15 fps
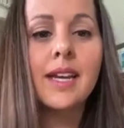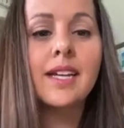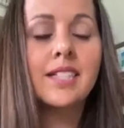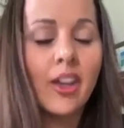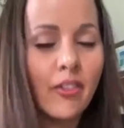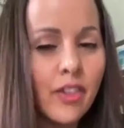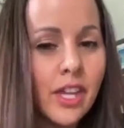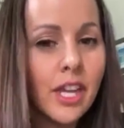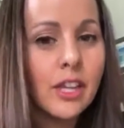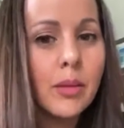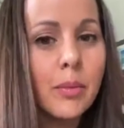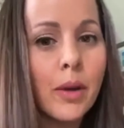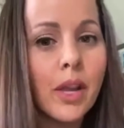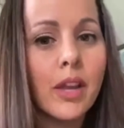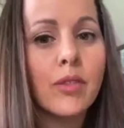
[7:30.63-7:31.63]
Definitely get the
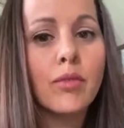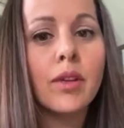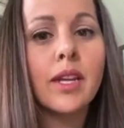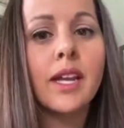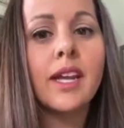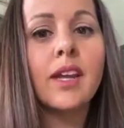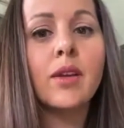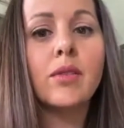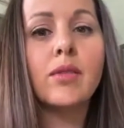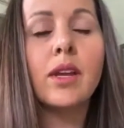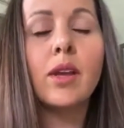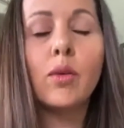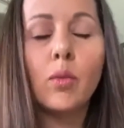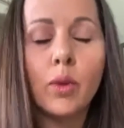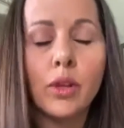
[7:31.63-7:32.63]
book and read it.
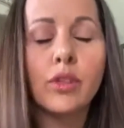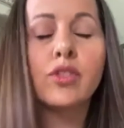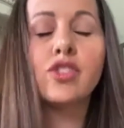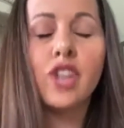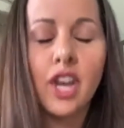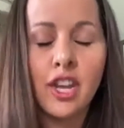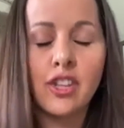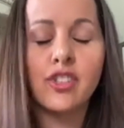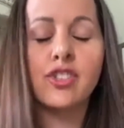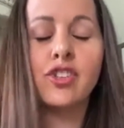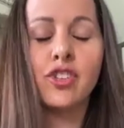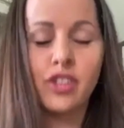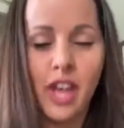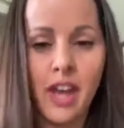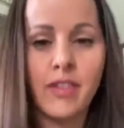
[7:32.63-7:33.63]
It will change
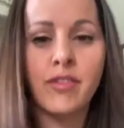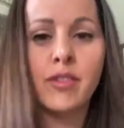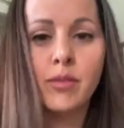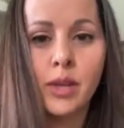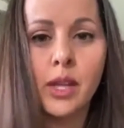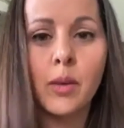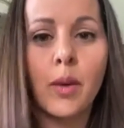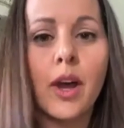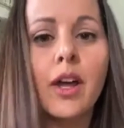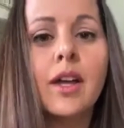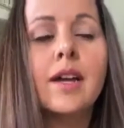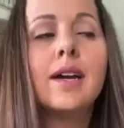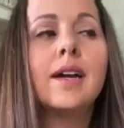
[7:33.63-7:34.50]
your life. It really will.